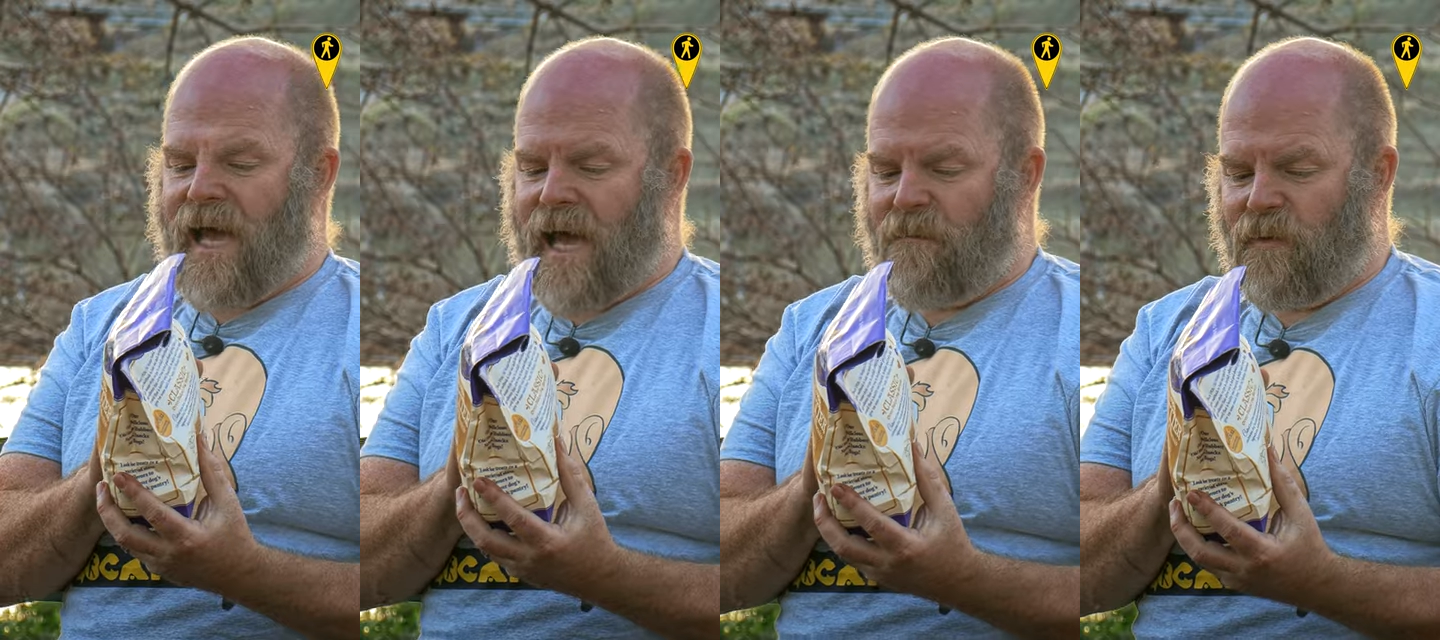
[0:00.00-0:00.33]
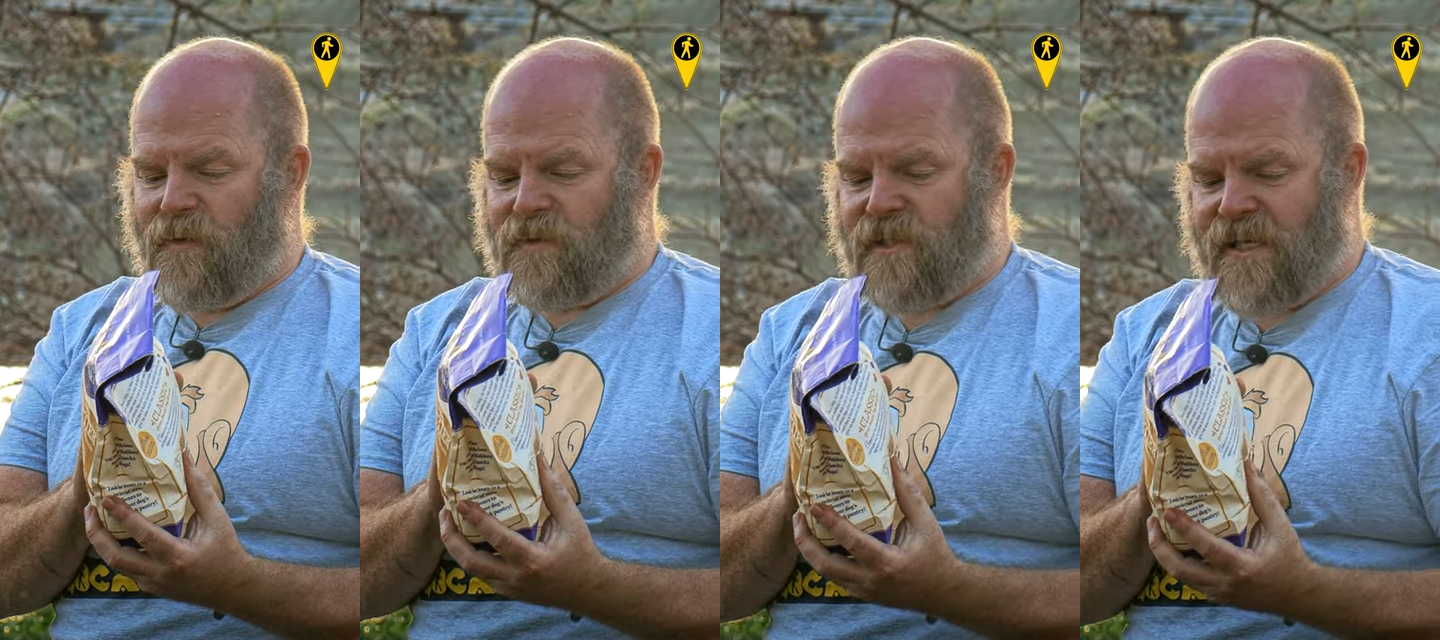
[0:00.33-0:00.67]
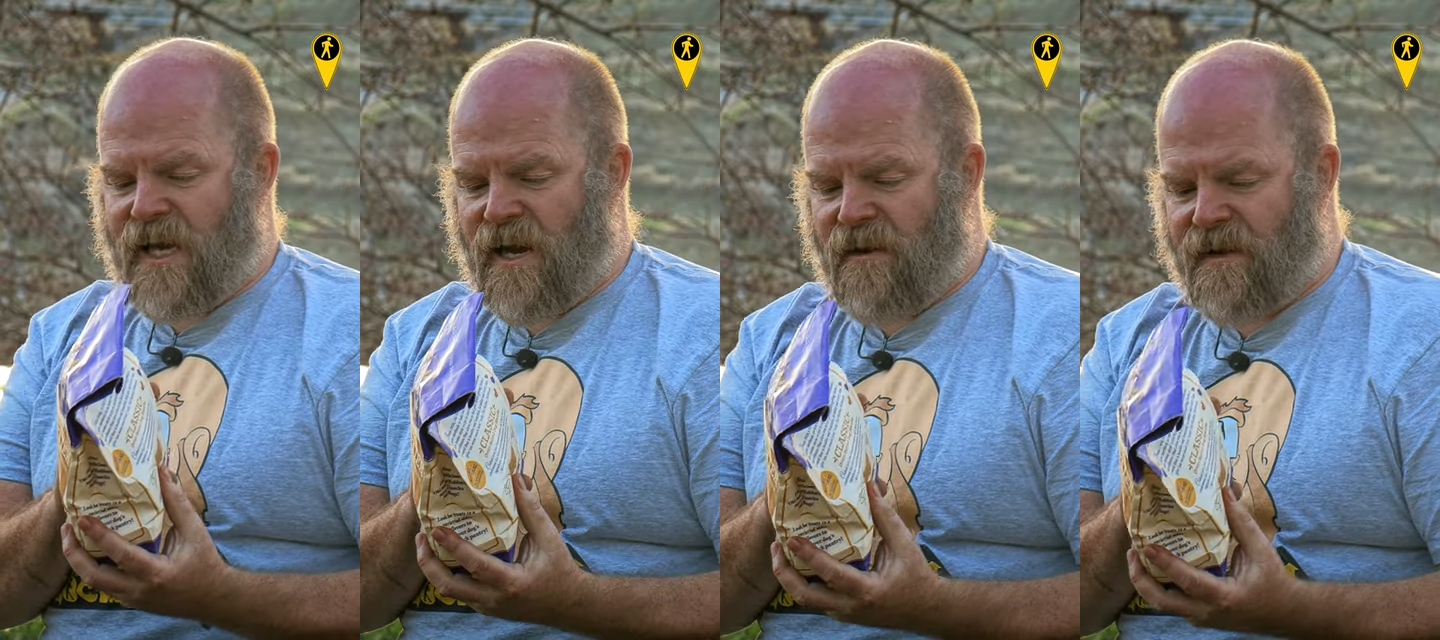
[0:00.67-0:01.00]
apples,
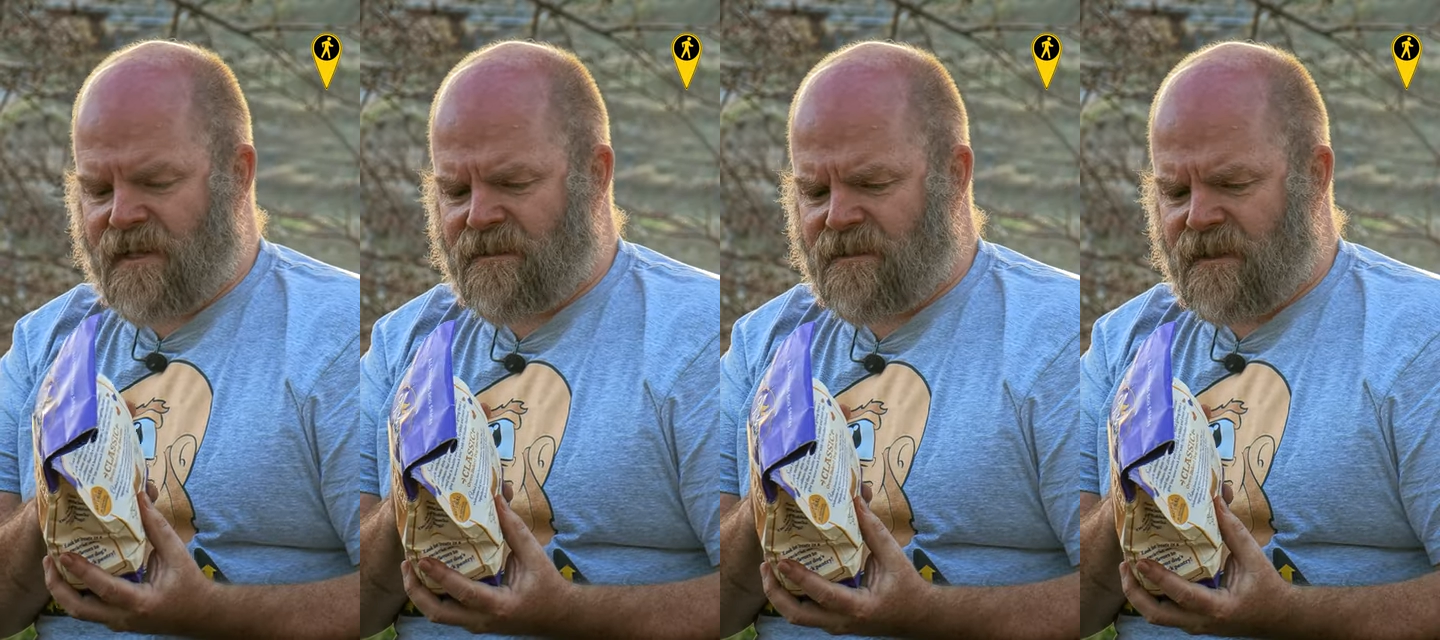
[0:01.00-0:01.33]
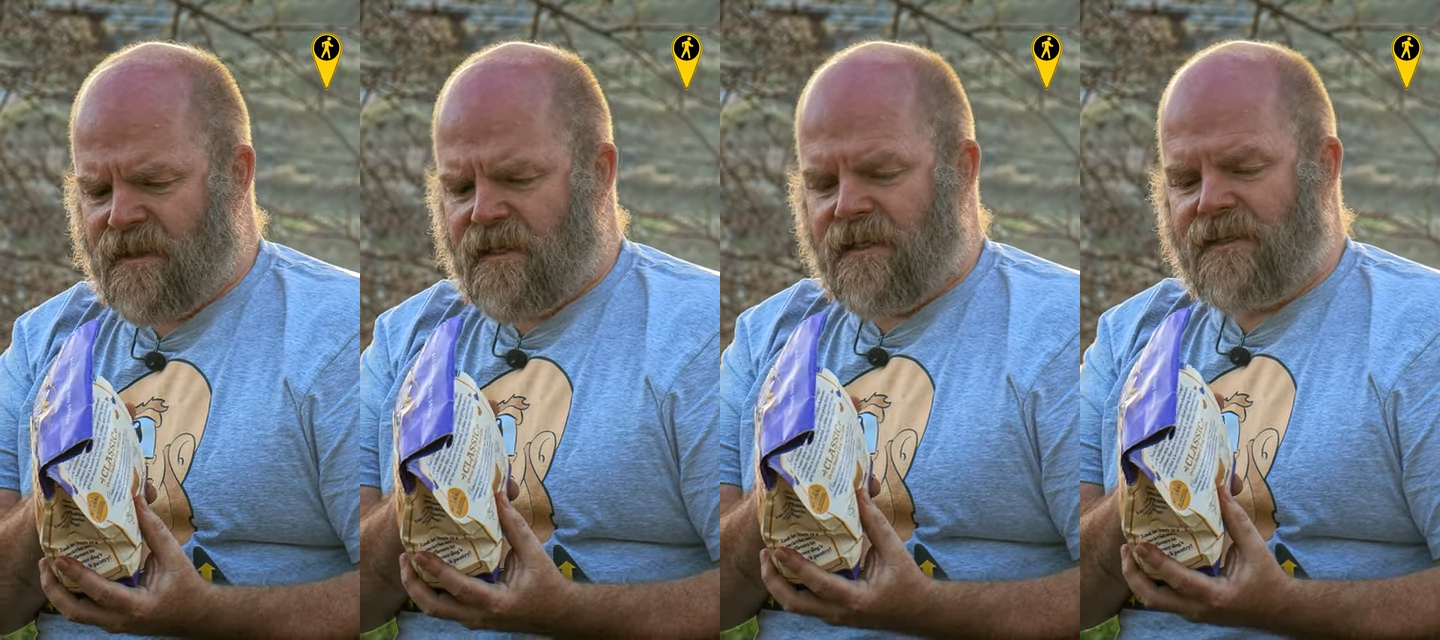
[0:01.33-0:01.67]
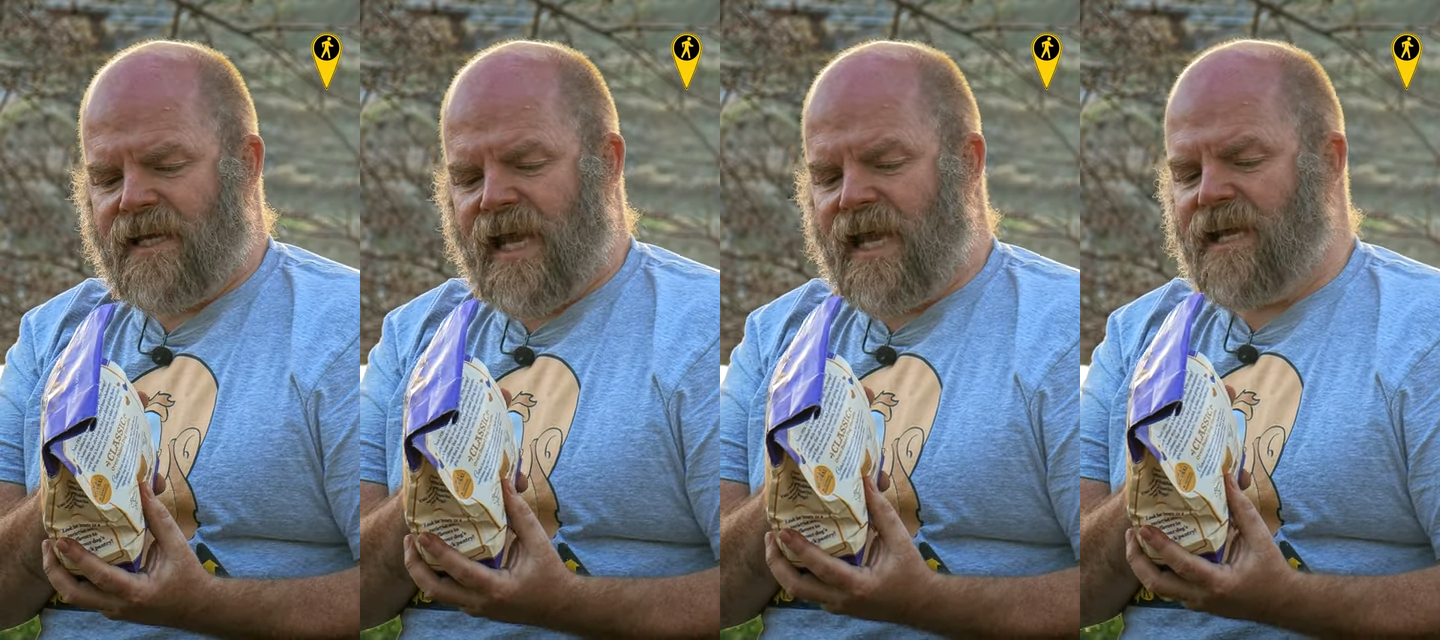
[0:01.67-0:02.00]
carrots,
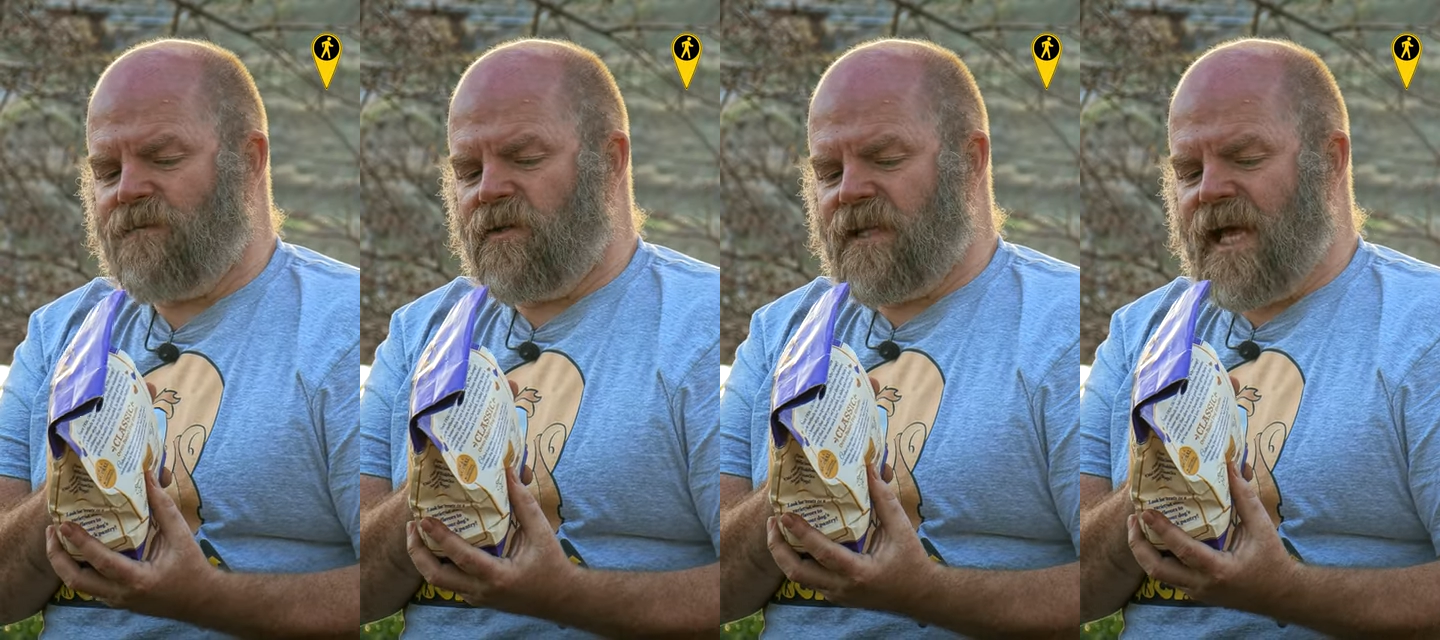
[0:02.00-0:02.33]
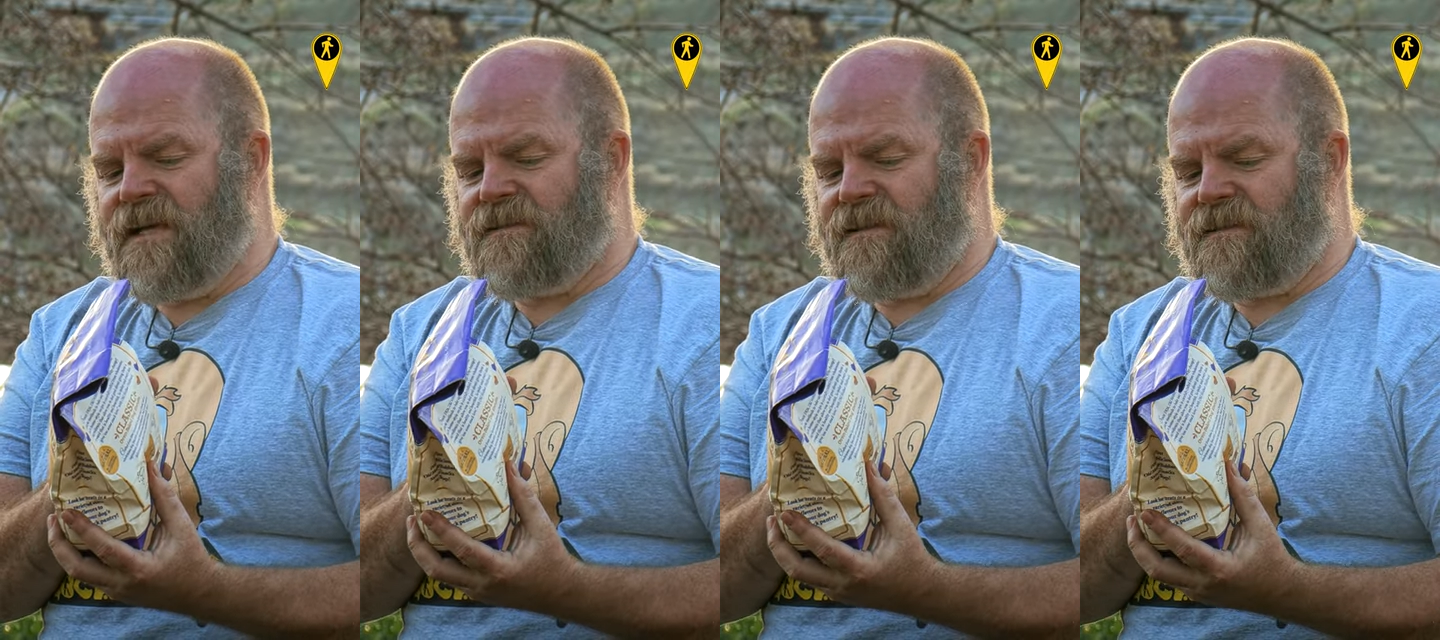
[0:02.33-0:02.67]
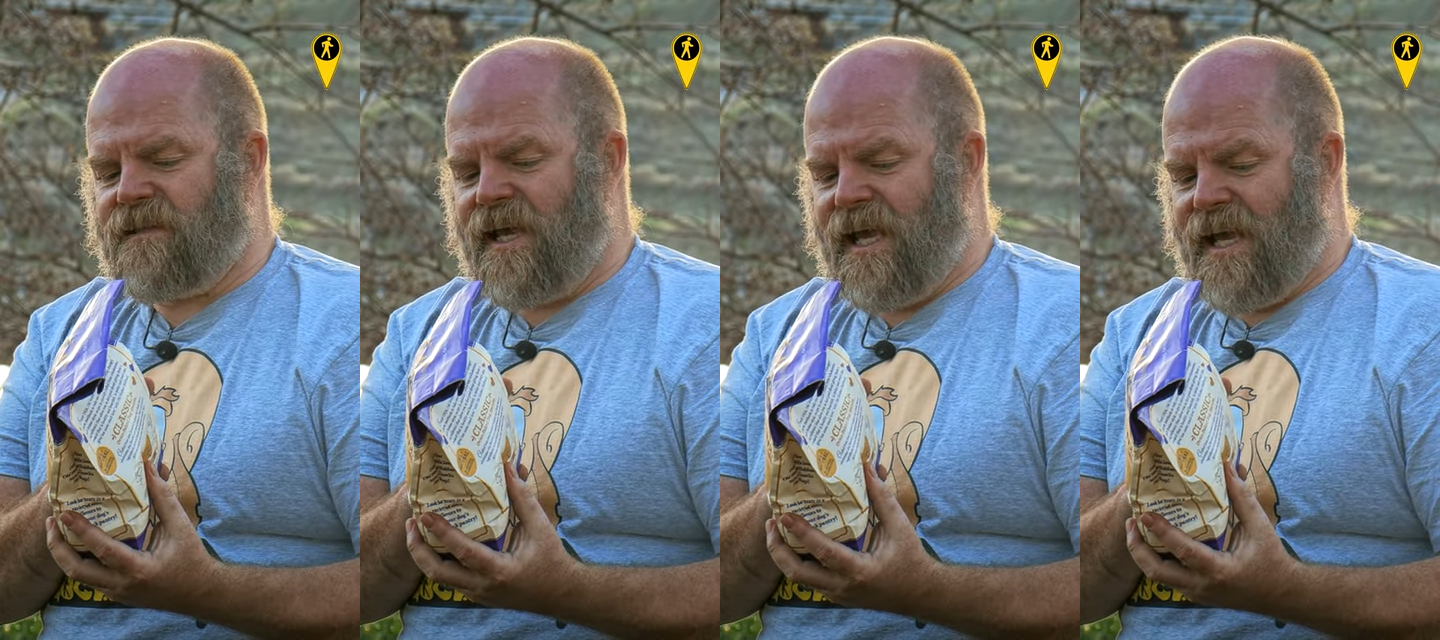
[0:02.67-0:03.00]
cane
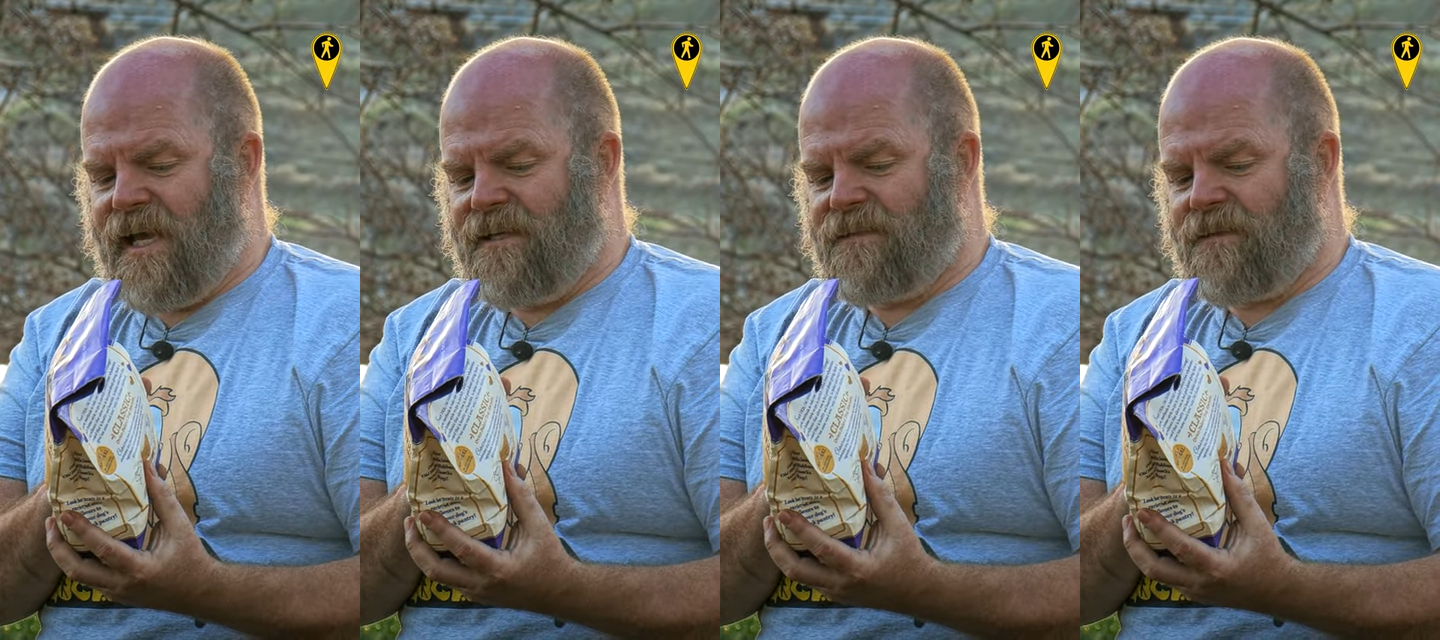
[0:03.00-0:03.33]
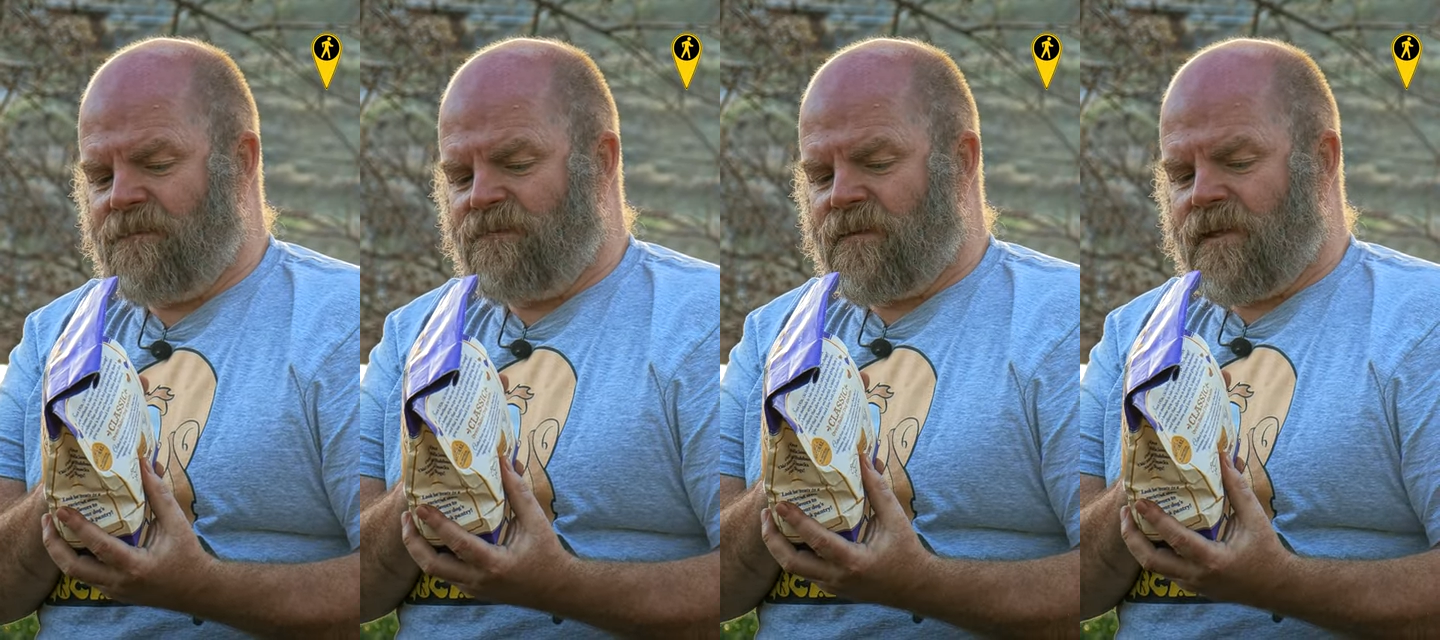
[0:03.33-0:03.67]
molasses, eggs,